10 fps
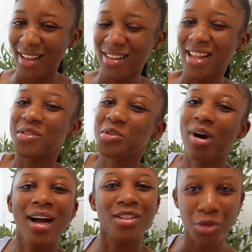then to
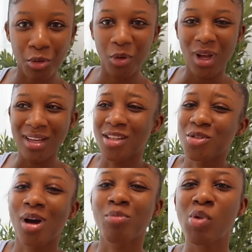Haatso, then
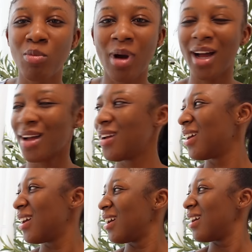to Agbogba.
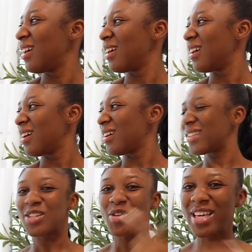
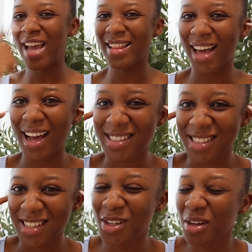Did you hear
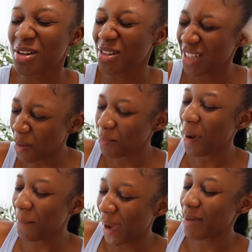that?
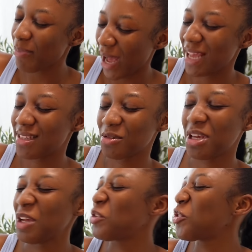GIMPA bypass,
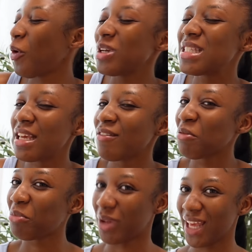okay? Don't
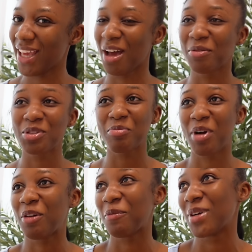even play. I'm so
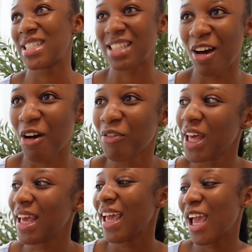proud of myself.
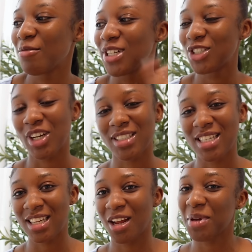And my instructor
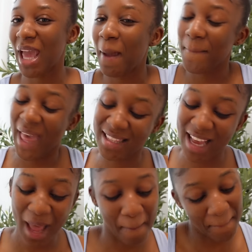said I'm getting better
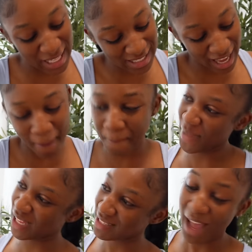and better and
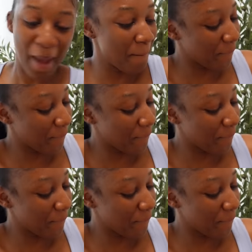better and